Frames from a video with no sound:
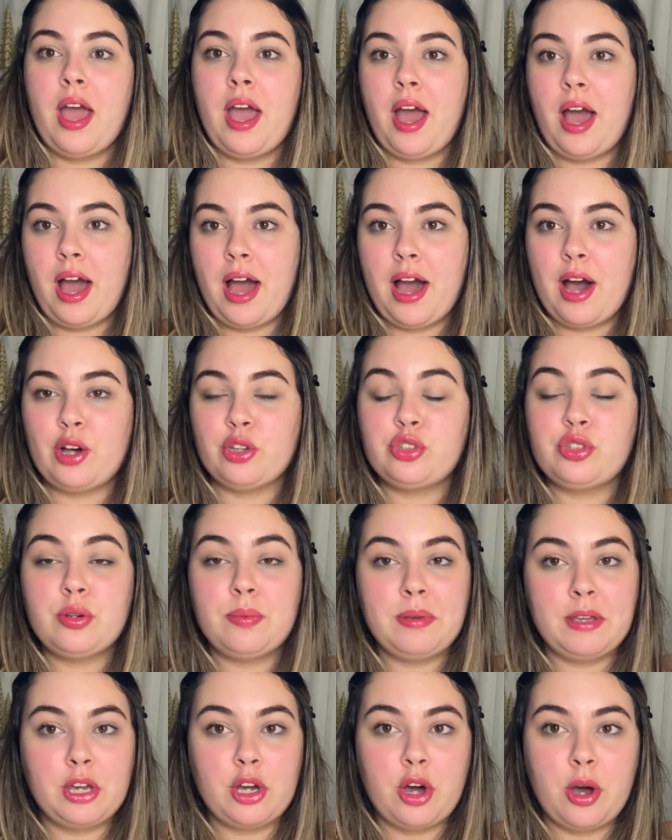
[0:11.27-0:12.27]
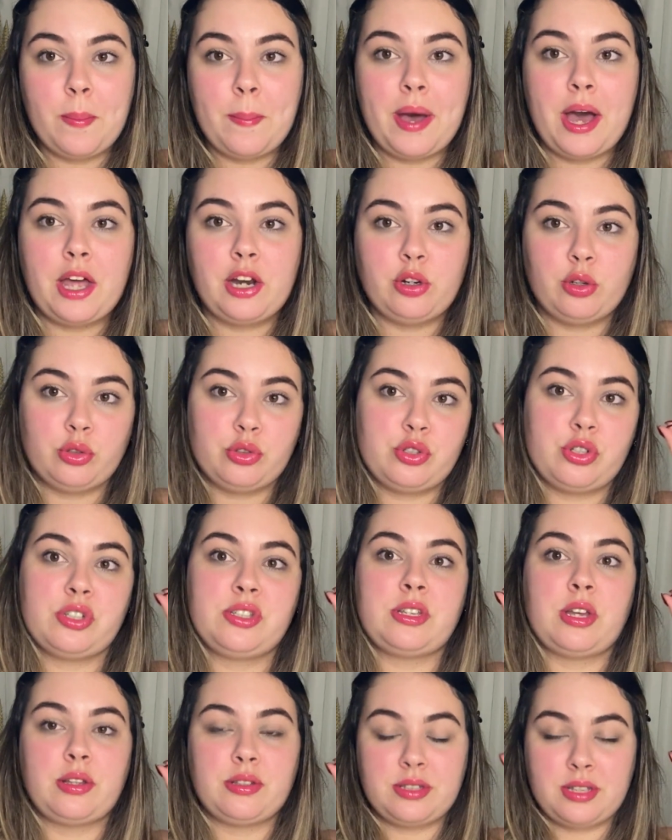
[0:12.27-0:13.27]
how to become an
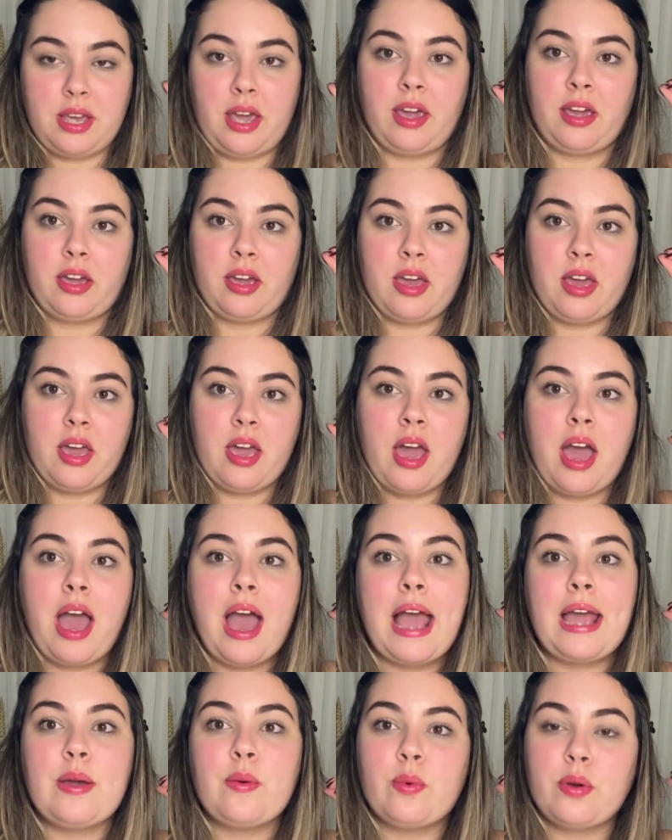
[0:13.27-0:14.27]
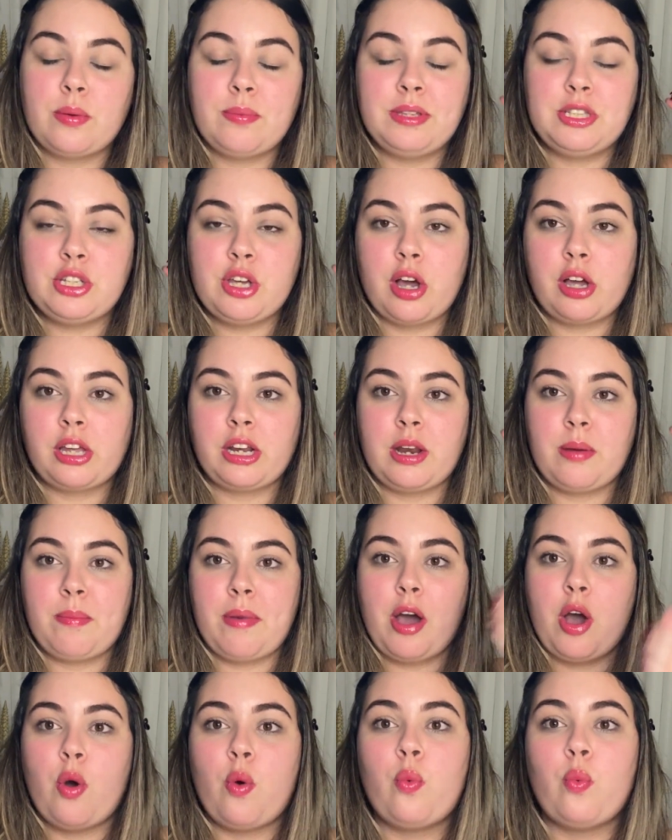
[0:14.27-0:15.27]
ultrasound tech. I will be talking
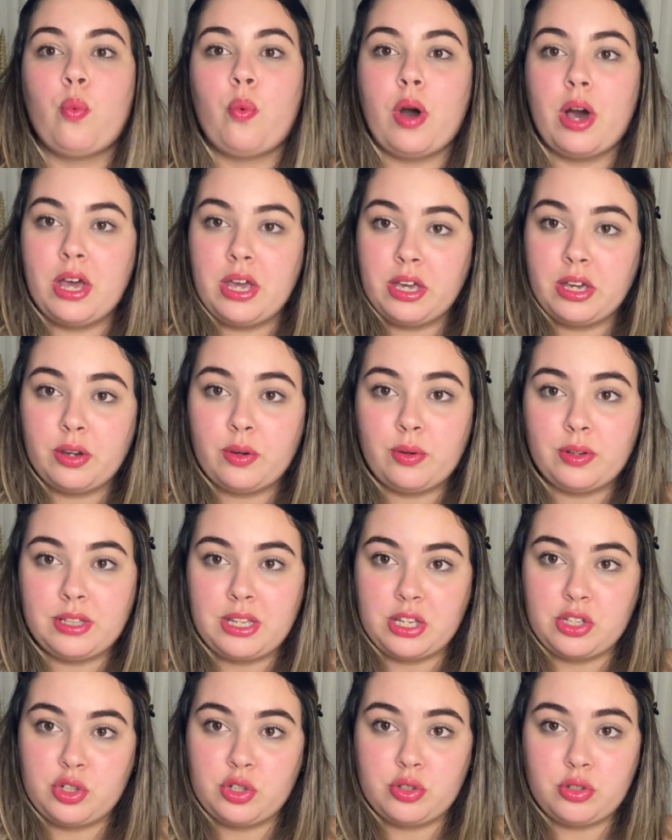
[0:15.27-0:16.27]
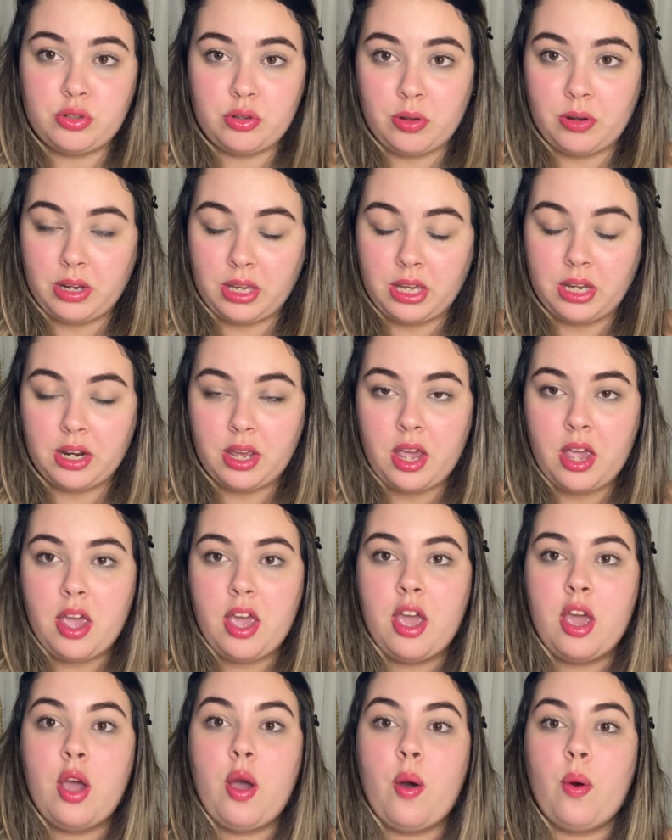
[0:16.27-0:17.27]
about what credentials you need,
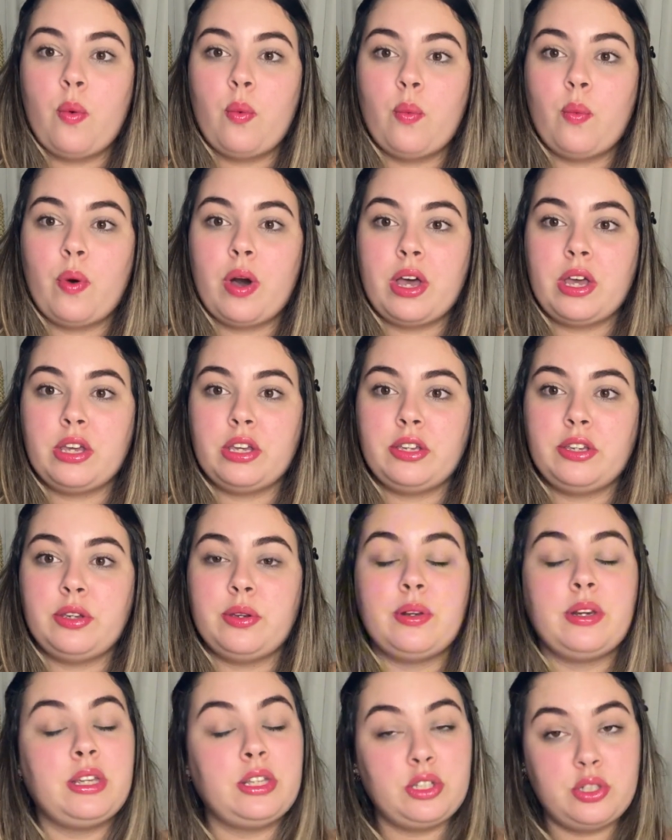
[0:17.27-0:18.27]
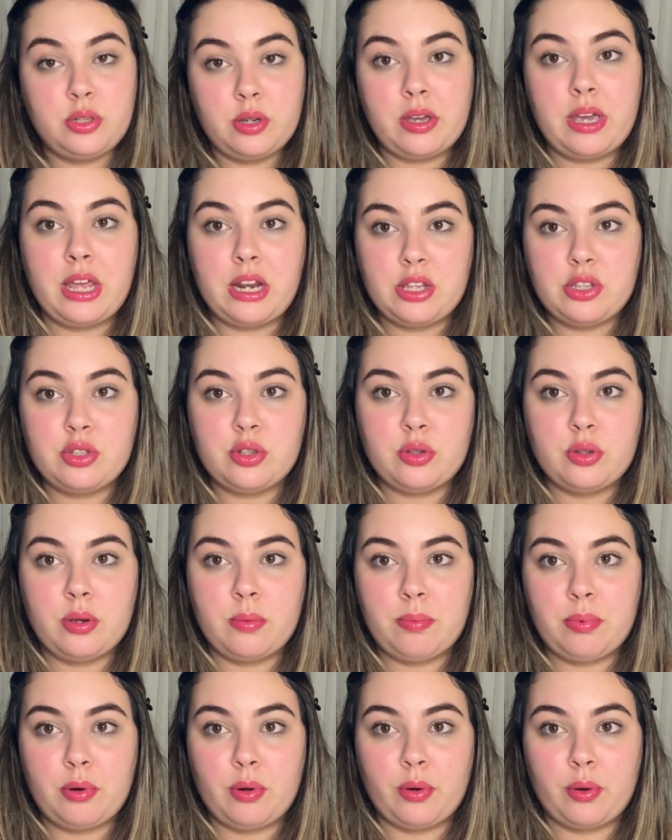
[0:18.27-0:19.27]
what you need to get into the
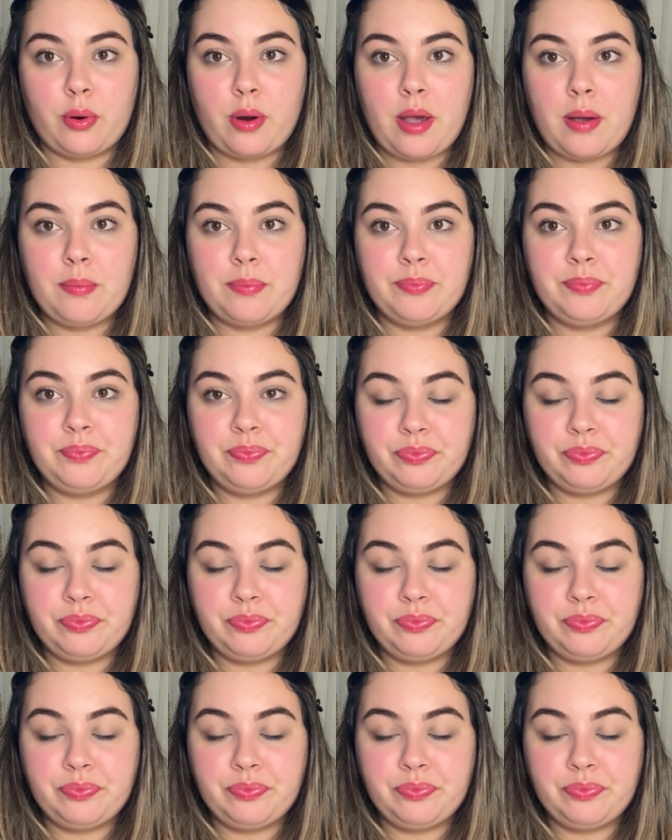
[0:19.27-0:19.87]
program,